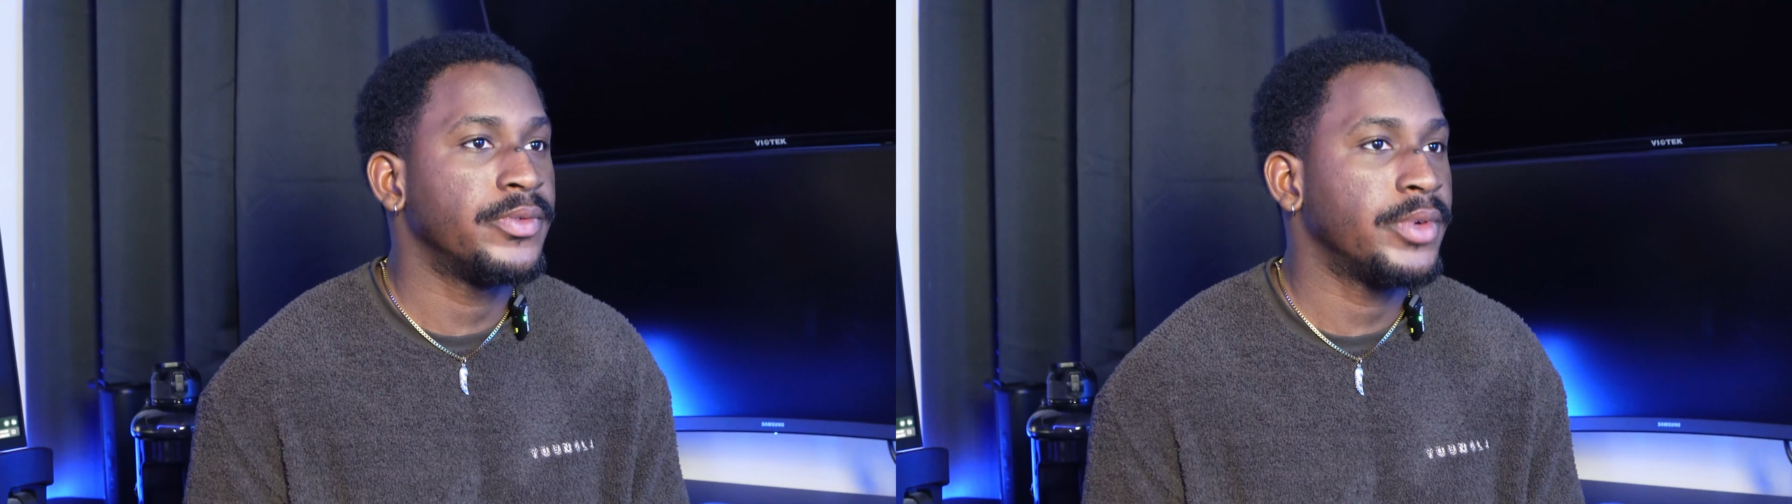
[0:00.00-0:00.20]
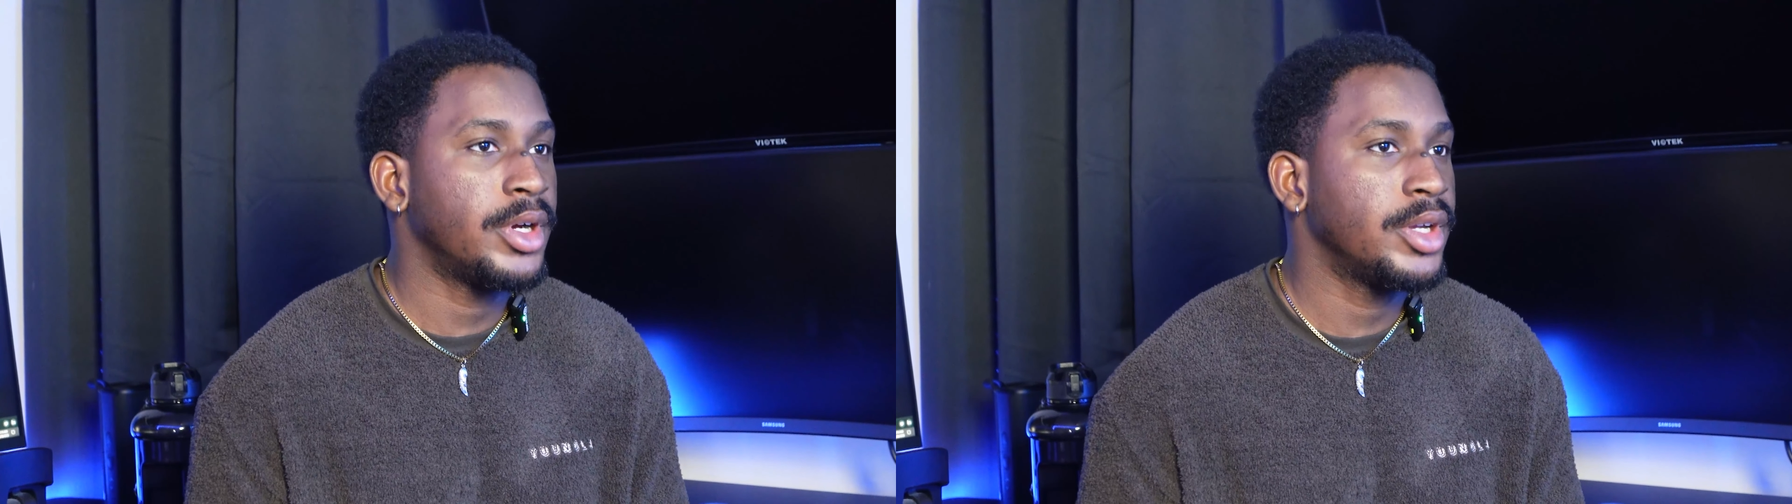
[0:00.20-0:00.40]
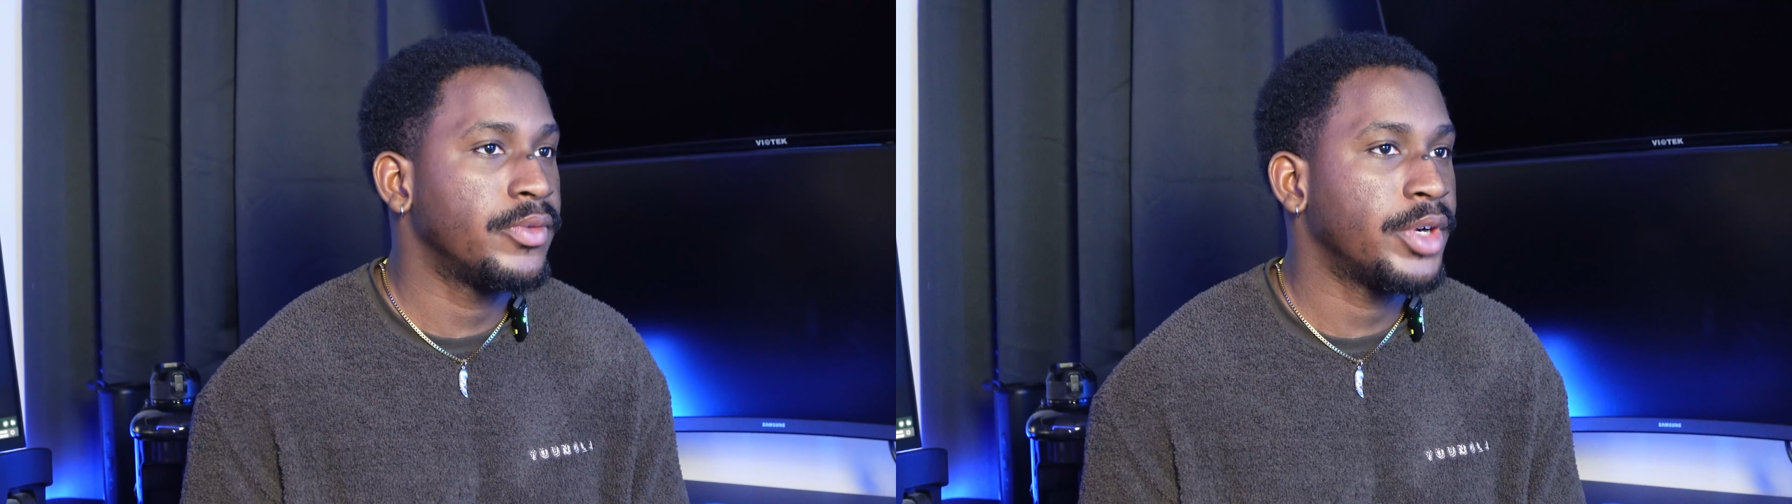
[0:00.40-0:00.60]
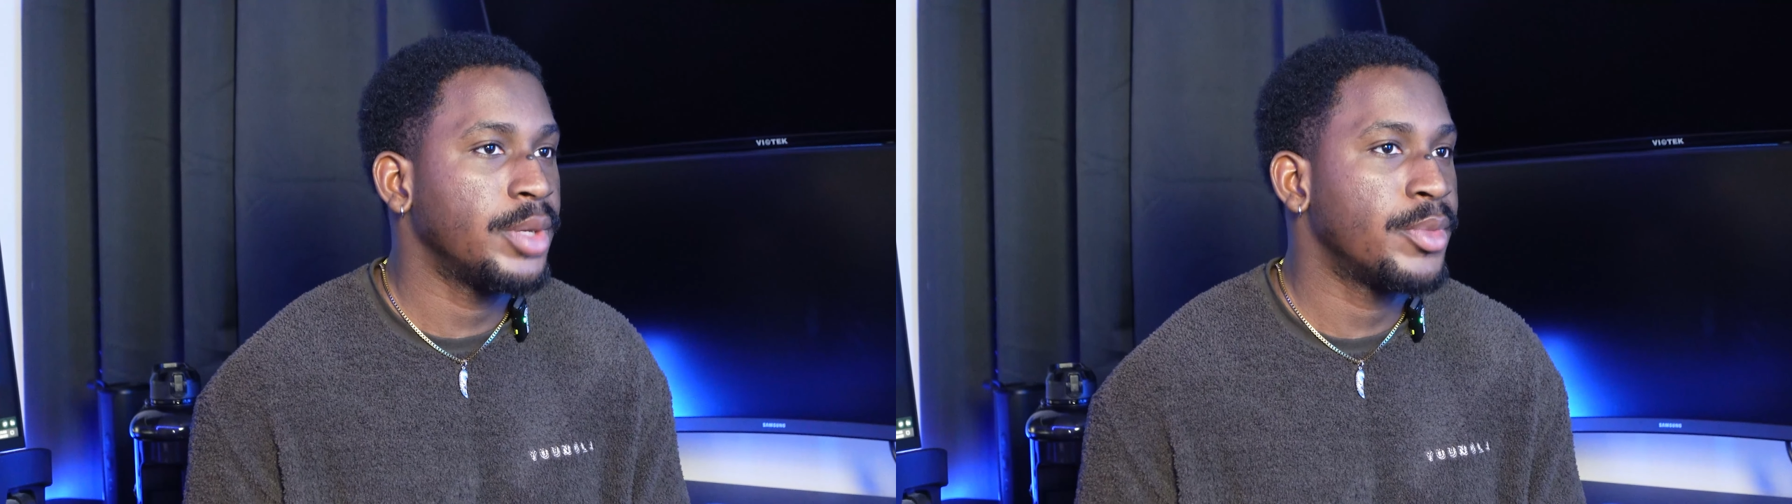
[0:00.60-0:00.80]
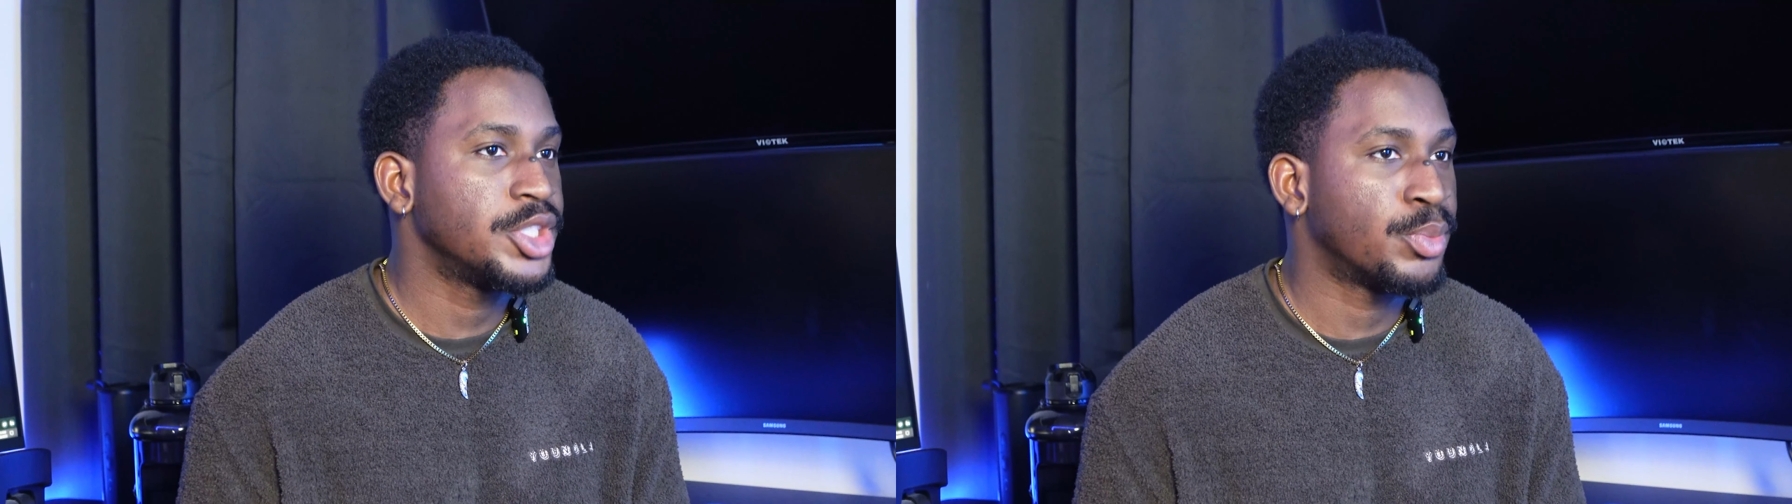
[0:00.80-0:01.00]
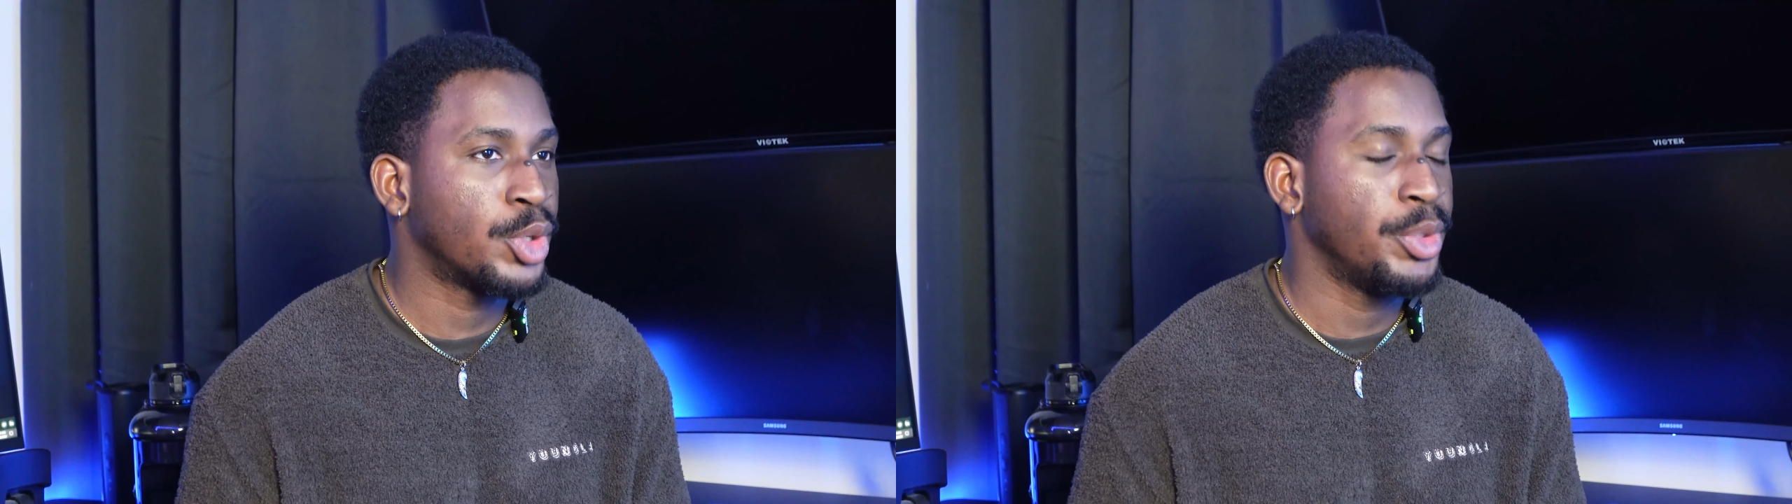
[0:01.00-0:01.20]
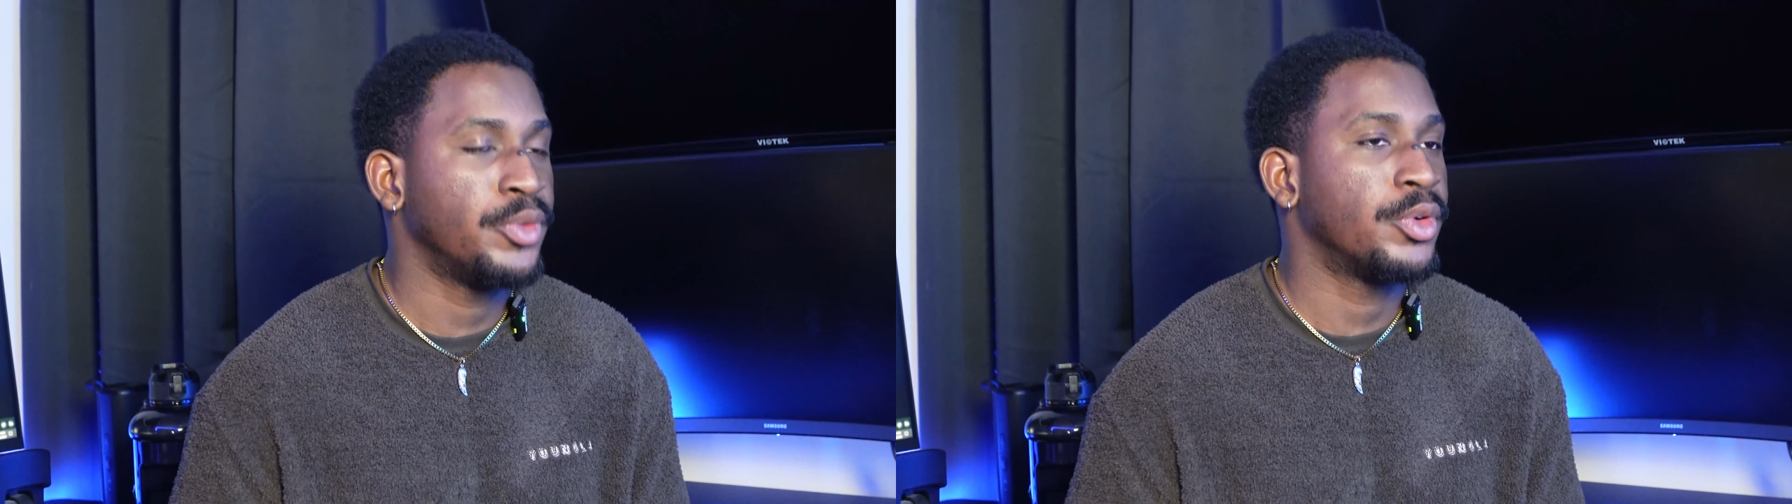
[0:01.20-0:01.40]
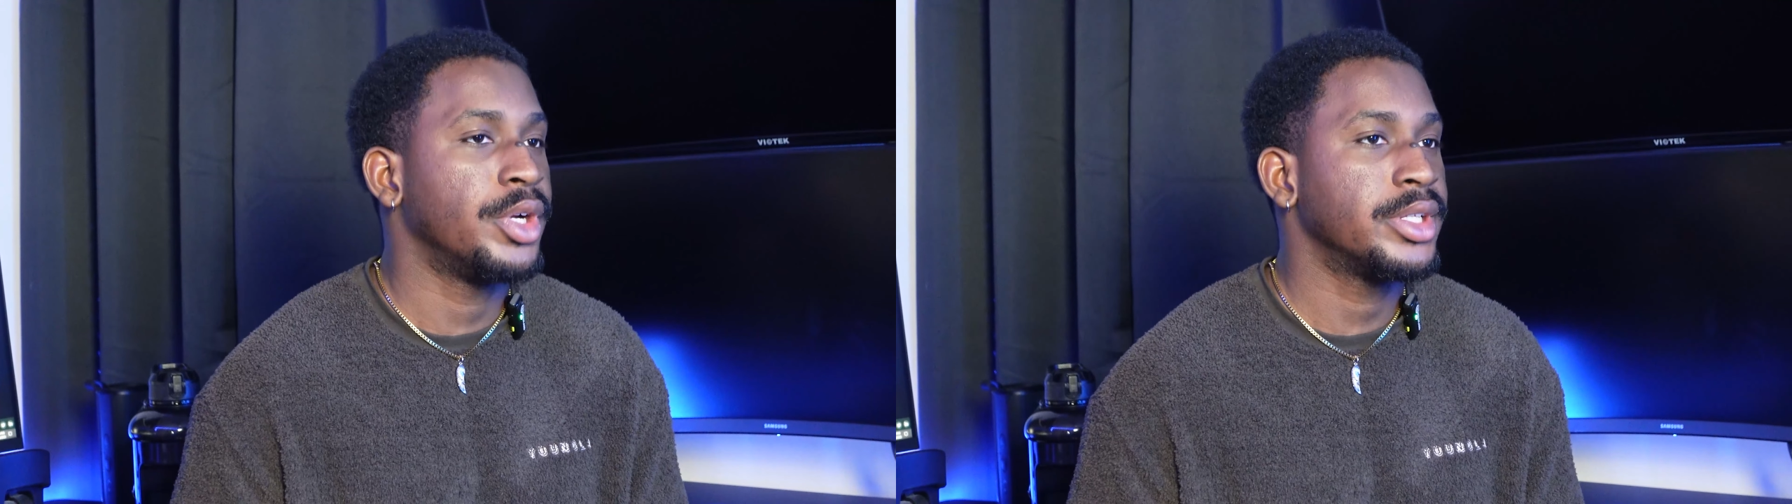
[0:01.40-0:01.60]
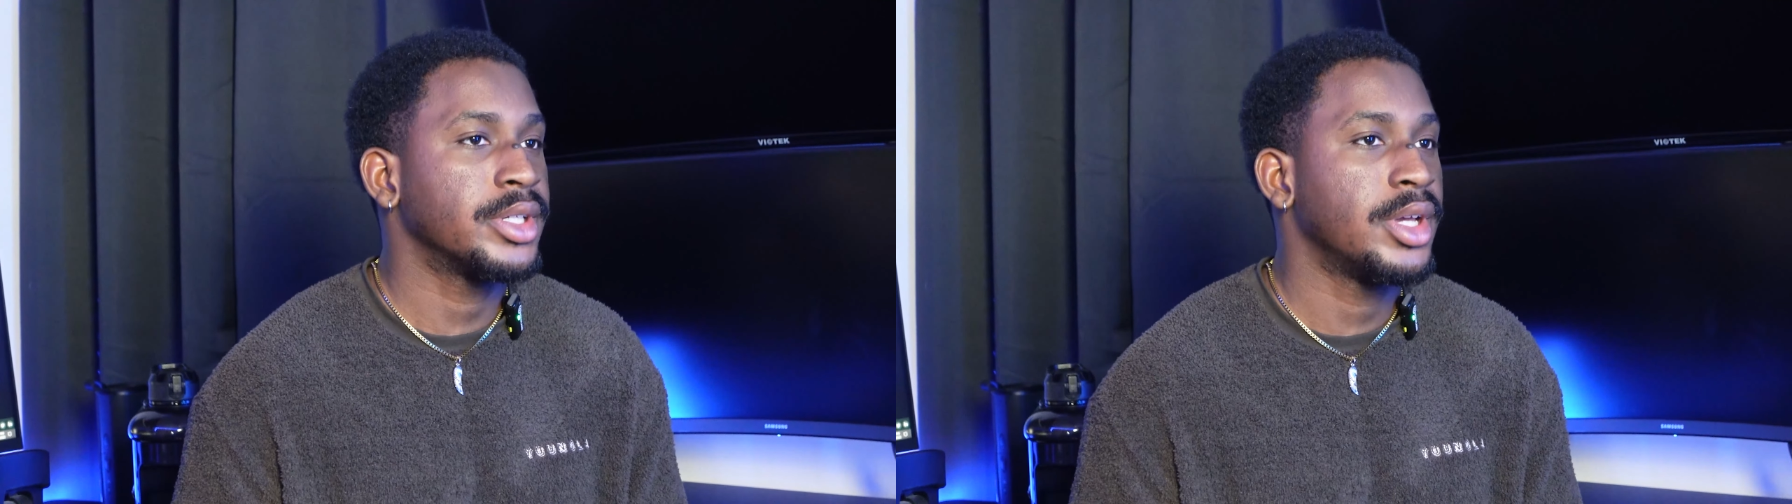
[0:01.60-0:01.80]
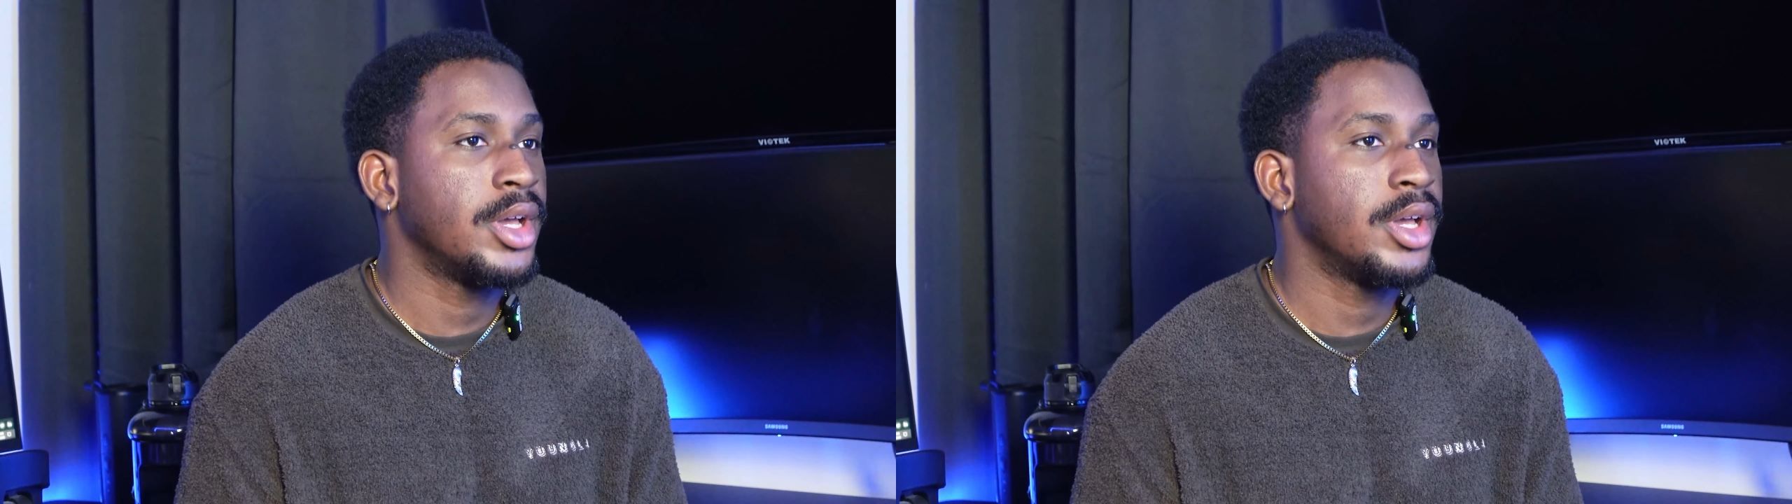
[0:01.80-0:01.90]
very, very much appropriate for it.